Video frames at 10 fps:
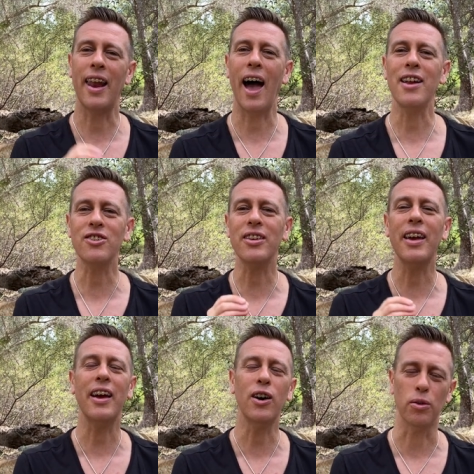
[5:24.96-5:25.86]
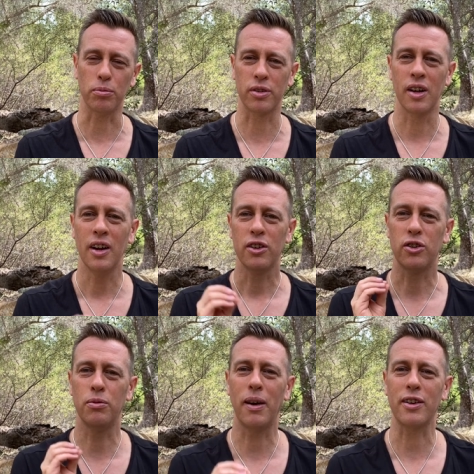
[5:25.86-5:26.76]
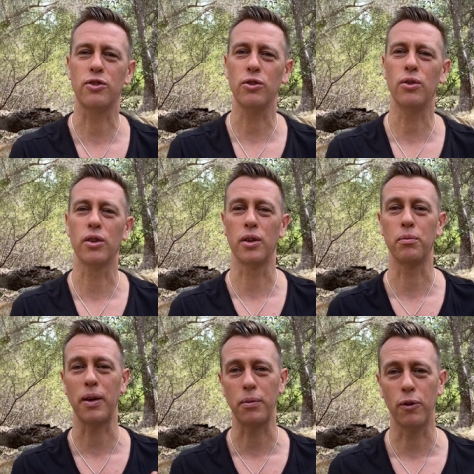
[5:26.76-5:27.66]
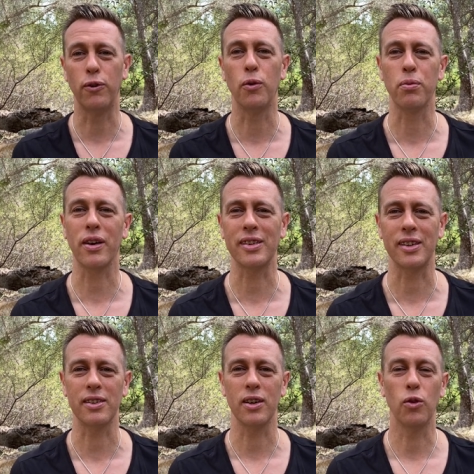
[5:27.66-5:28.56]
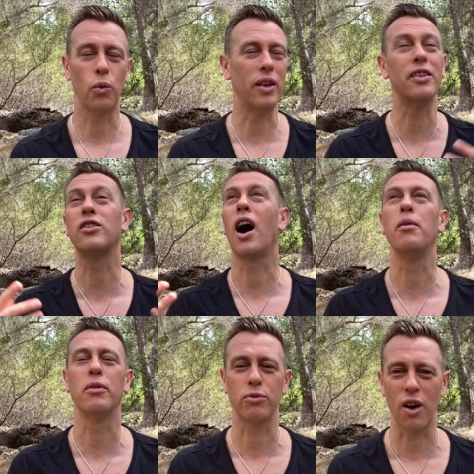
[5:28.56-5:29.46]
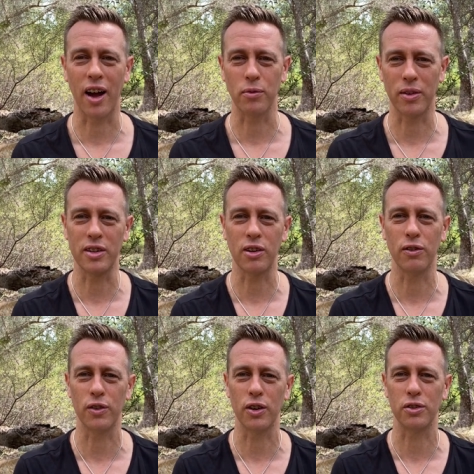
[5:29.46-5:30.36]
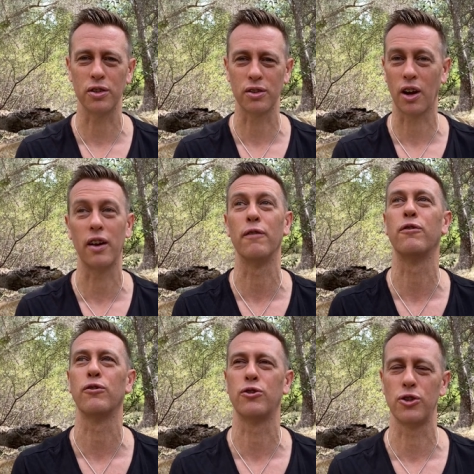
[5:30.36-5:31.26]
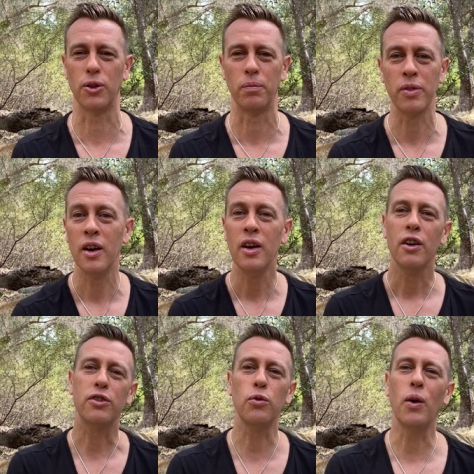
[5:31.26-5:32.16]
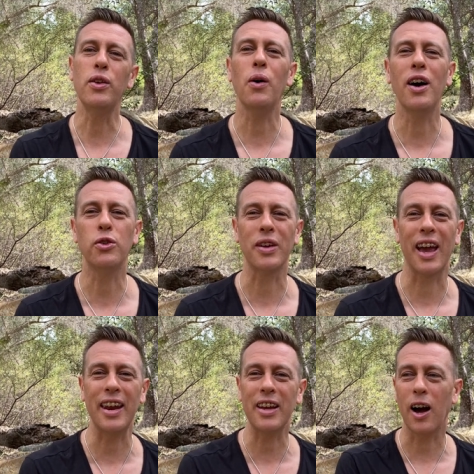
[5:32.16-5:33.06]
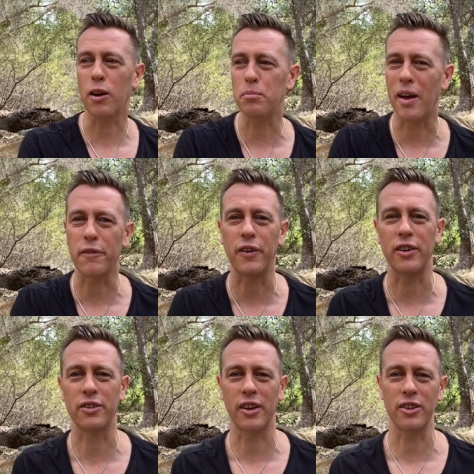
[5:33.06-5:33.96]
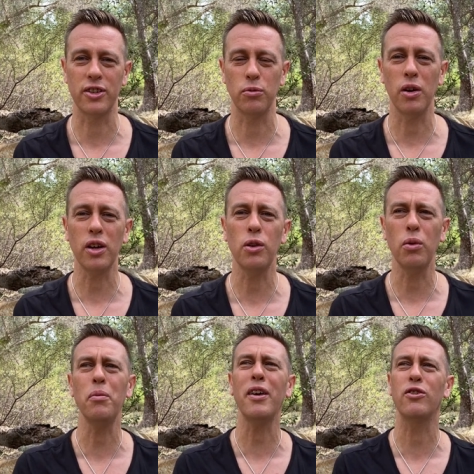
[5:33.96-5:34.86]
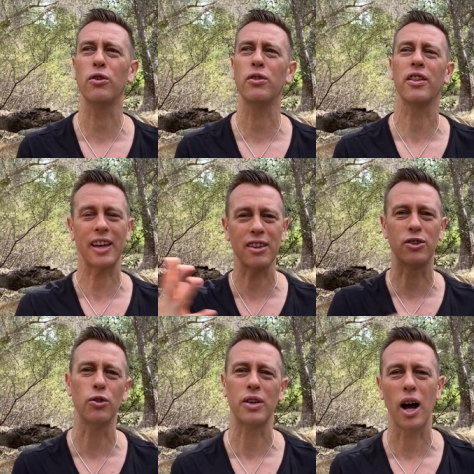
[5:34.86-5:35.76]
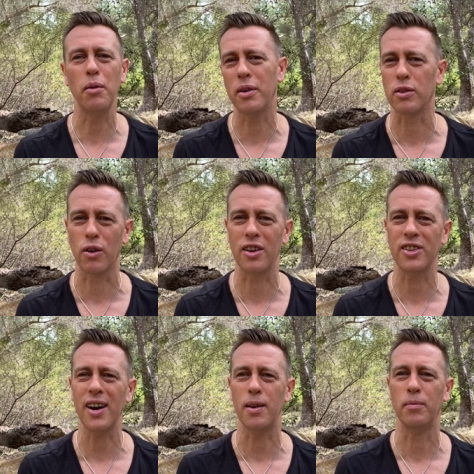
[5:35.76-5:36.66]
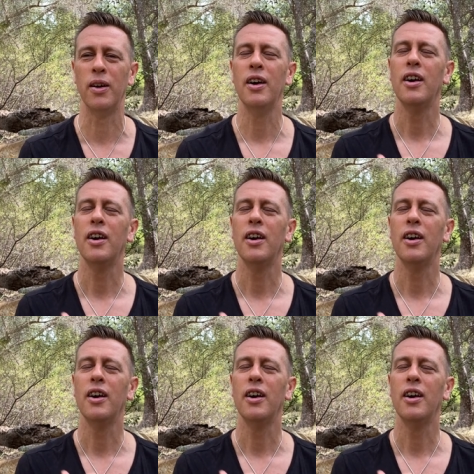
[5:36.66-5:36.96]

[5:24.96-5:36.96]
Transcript: It actually helps to make sure that people fall pregnant when the time is right, when the universe is kind of due. So when you are doing any kind of manifestation work, you want to make sure that things do come at the right time.